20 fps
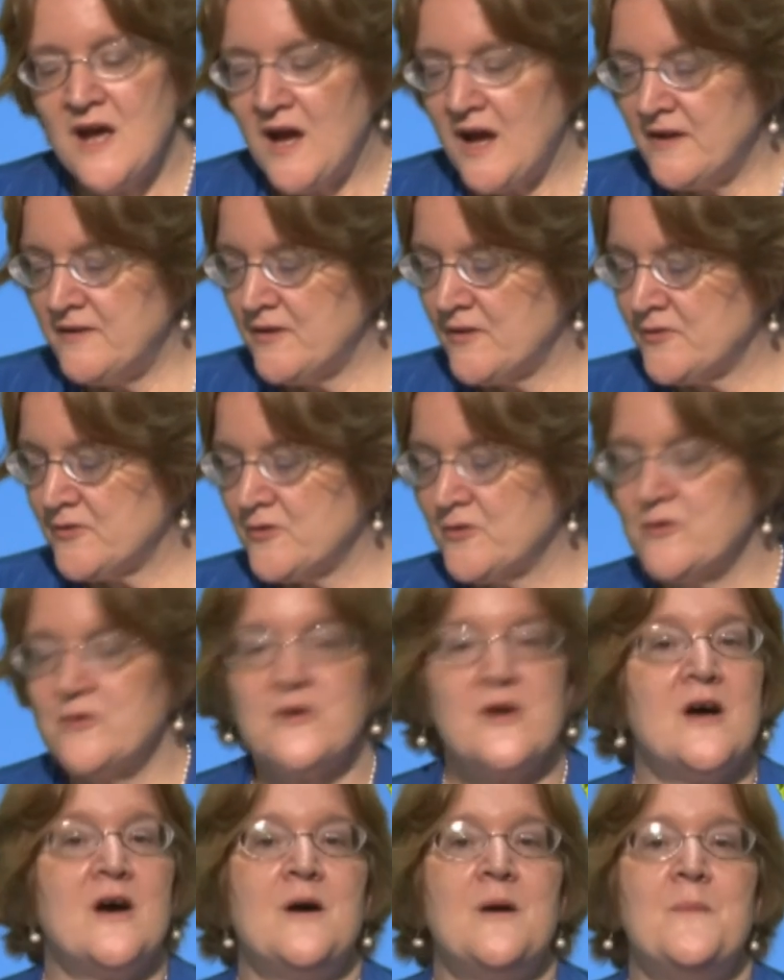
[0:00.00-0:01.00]

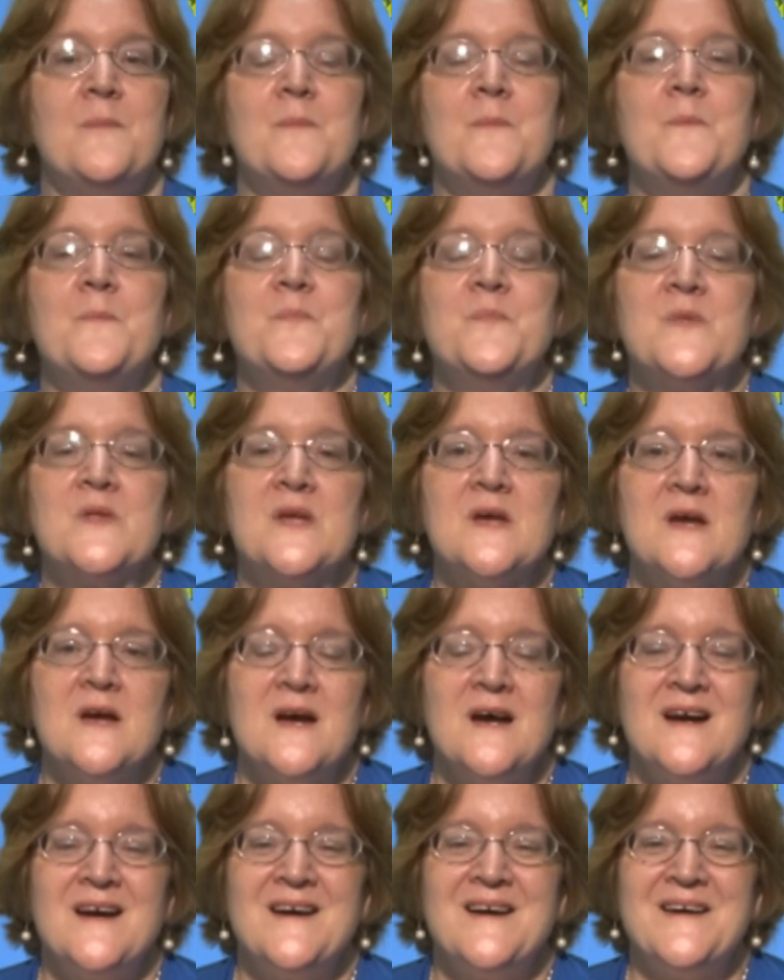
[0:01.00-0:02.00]
Another
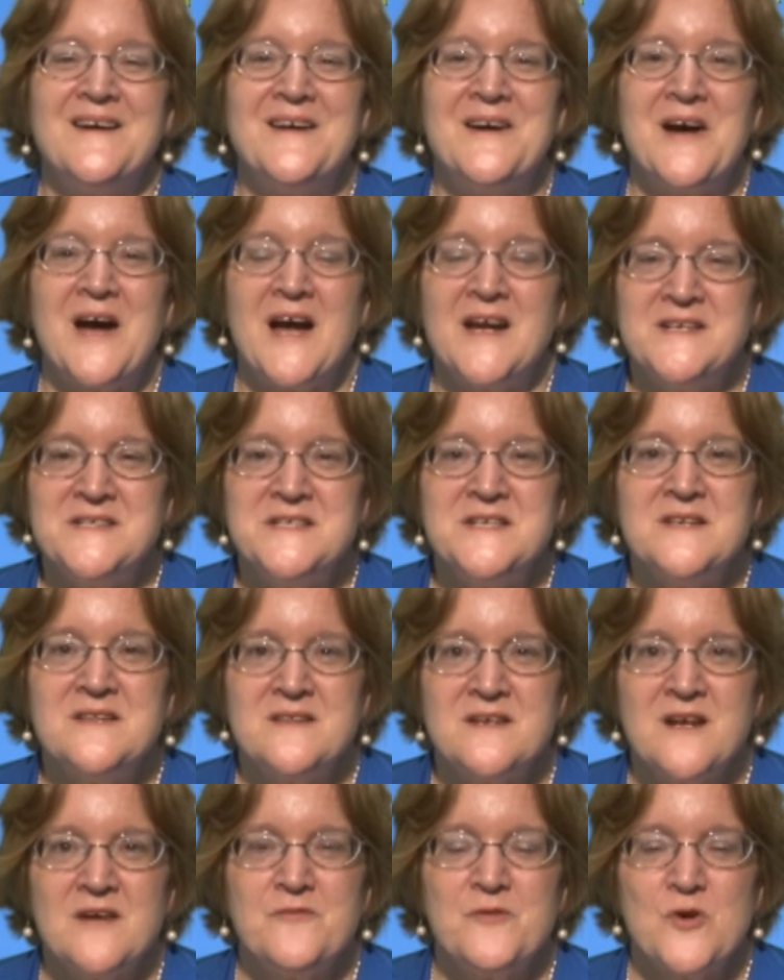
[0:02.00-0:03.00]
idea
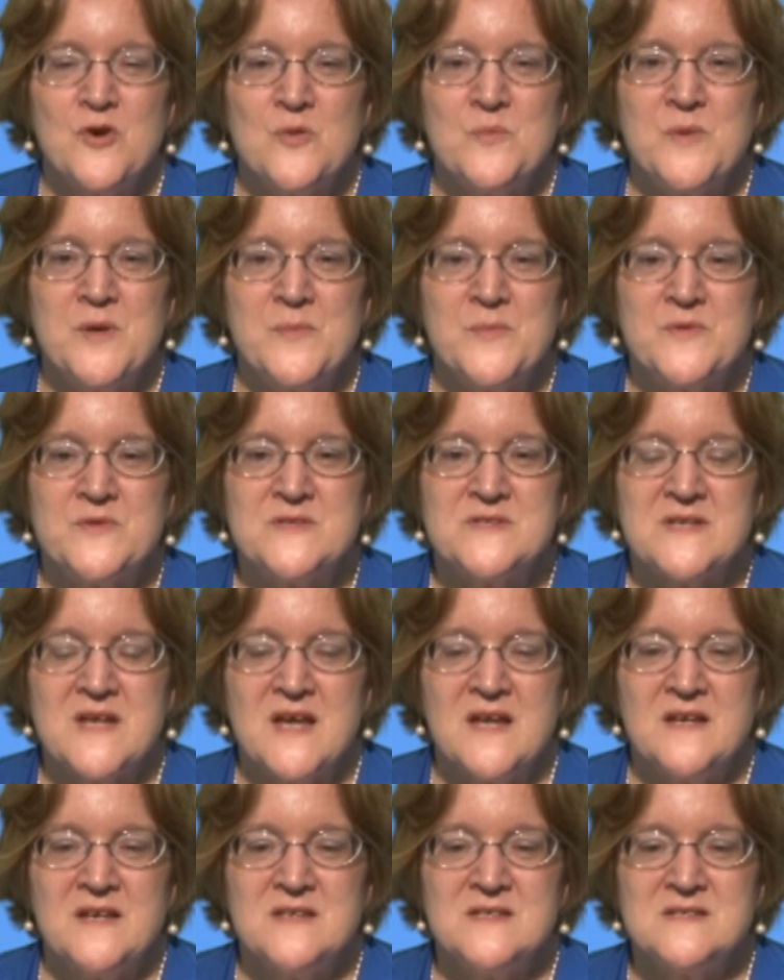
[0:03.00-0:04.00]
that I've heard people
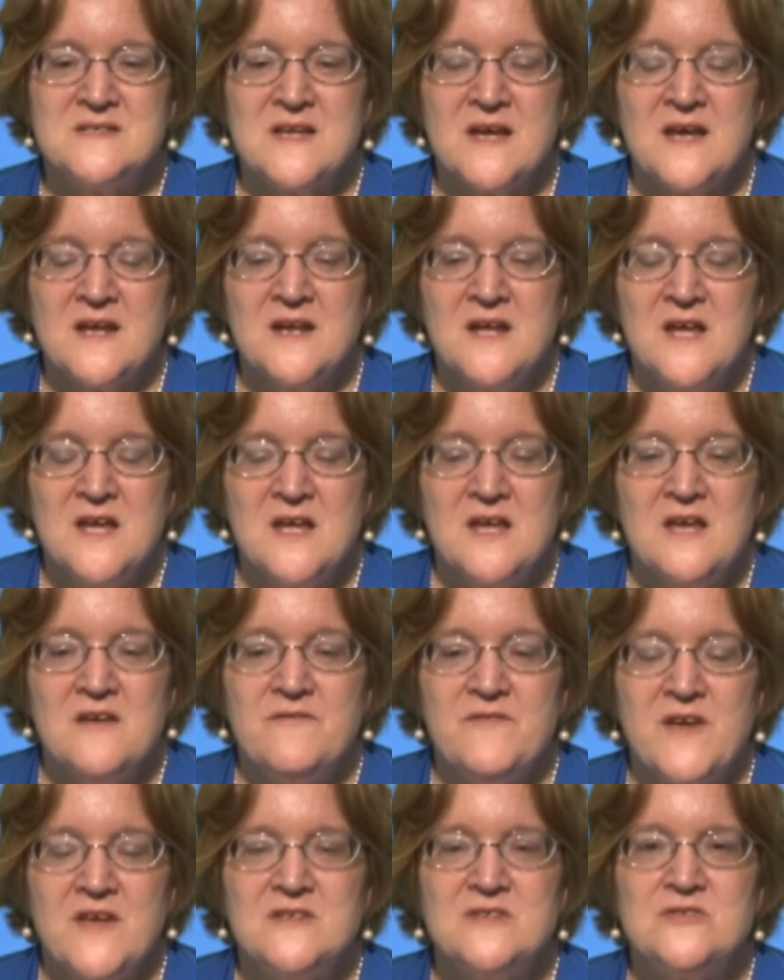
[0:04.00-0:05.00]
say is that
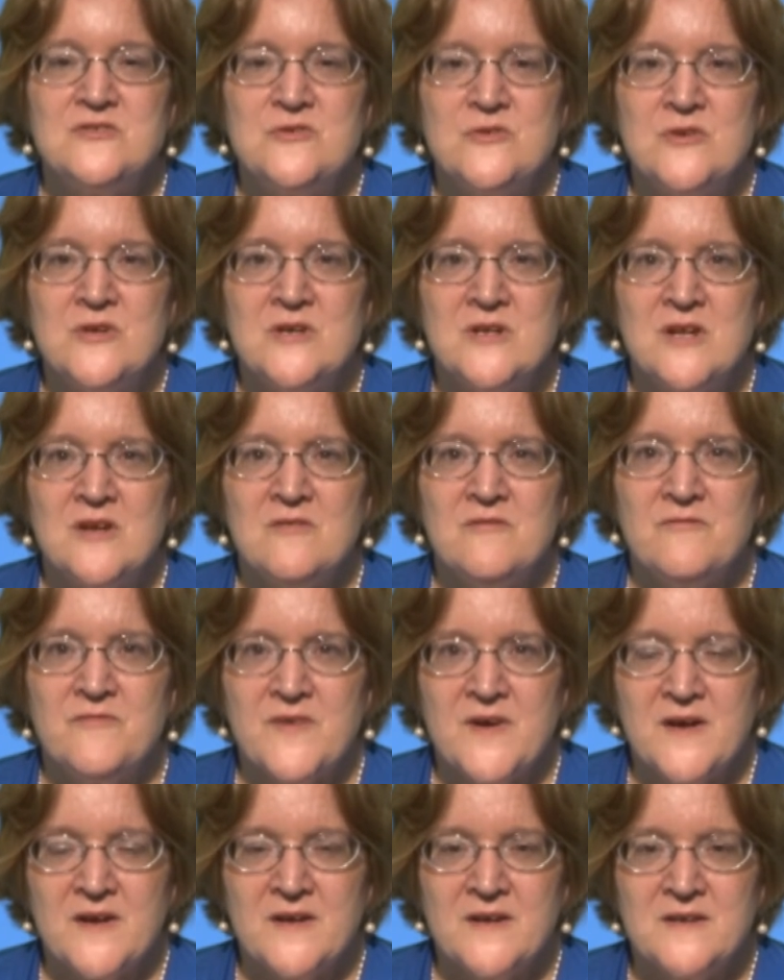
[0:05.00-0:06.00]
if a student can
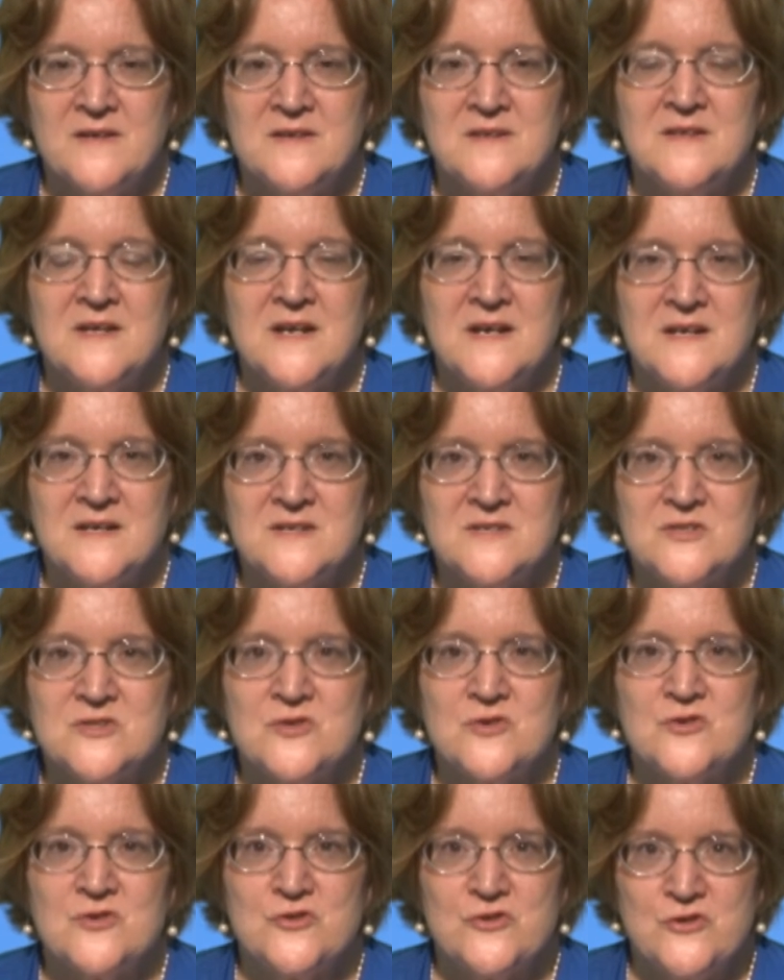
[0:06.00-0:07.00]
find the
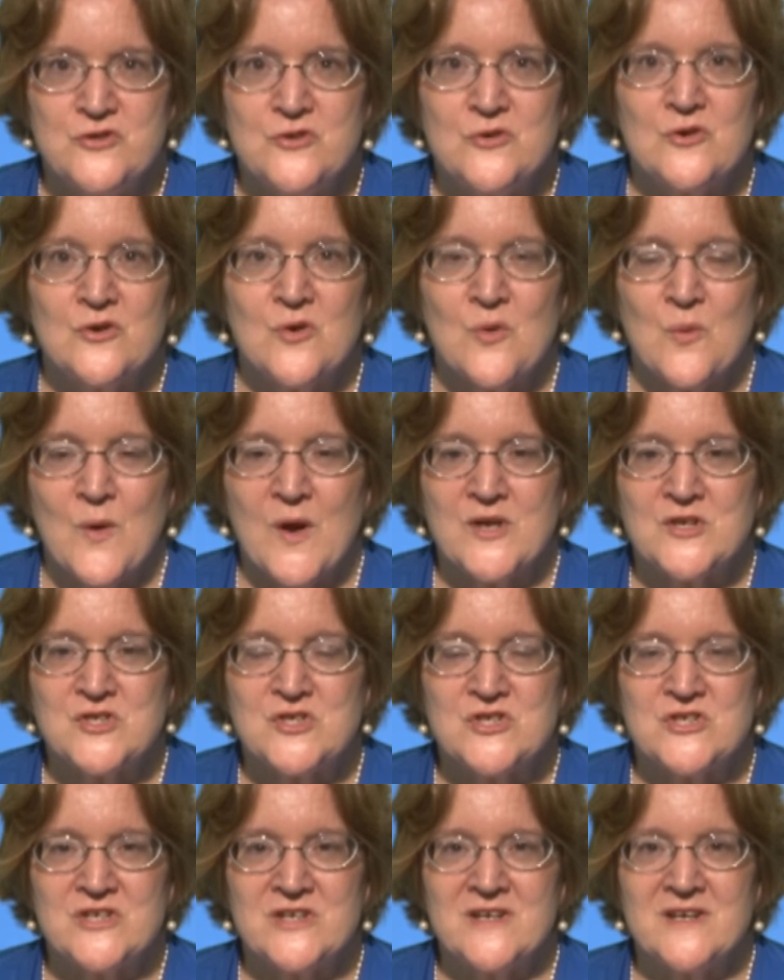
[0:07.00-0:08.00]
answer to your
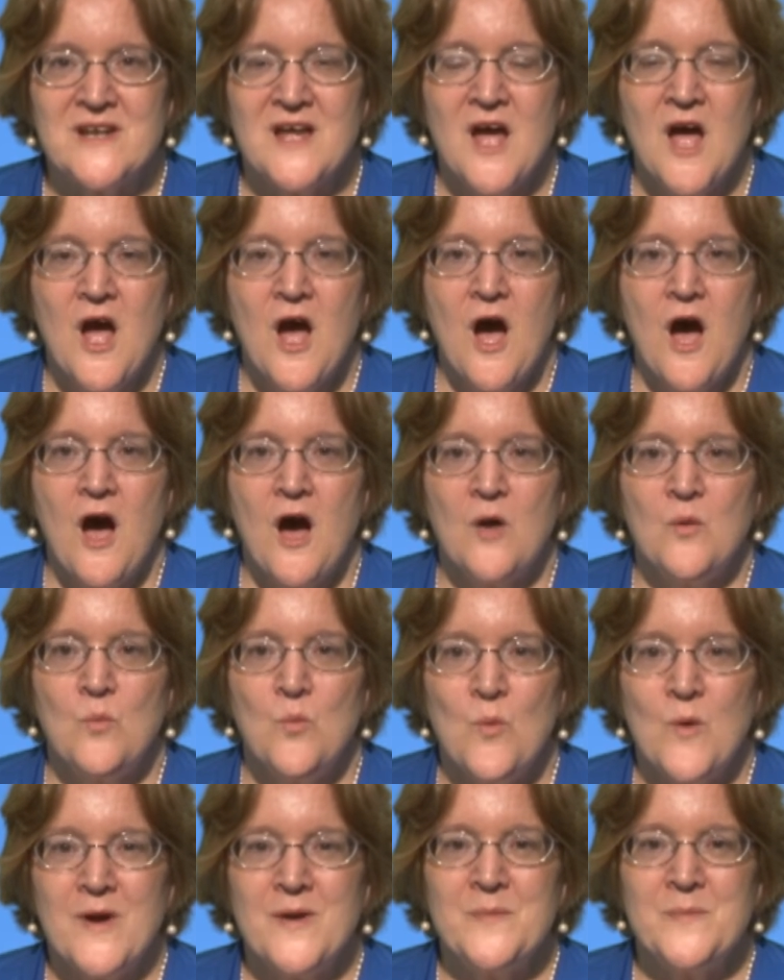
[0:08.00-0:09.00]
question
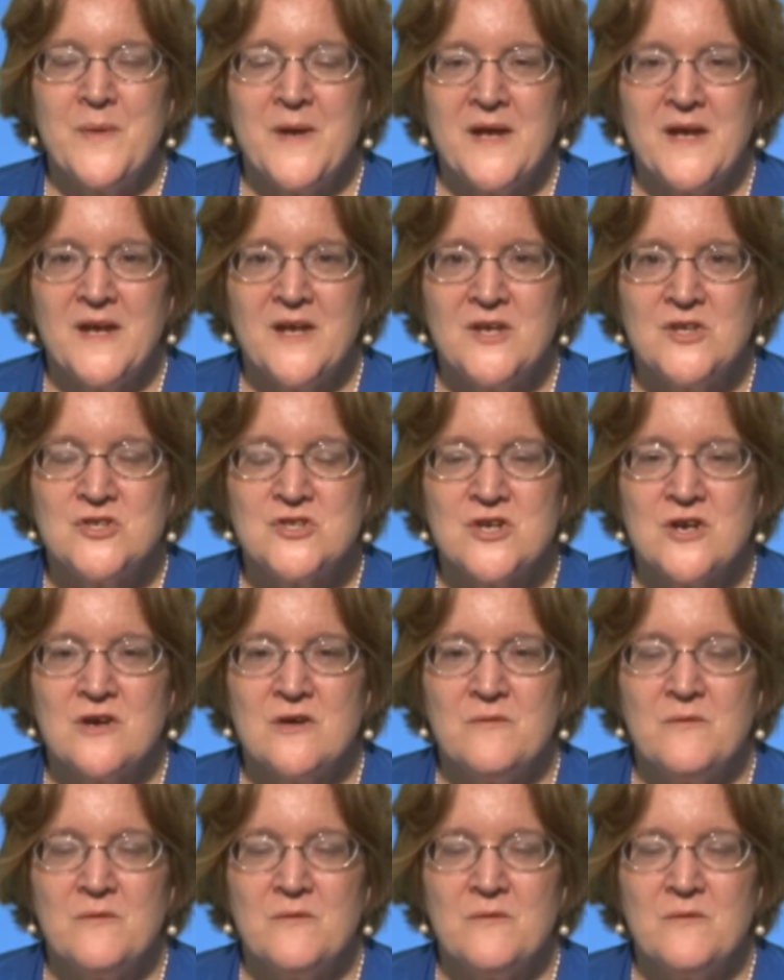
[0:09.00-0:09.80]
on one page,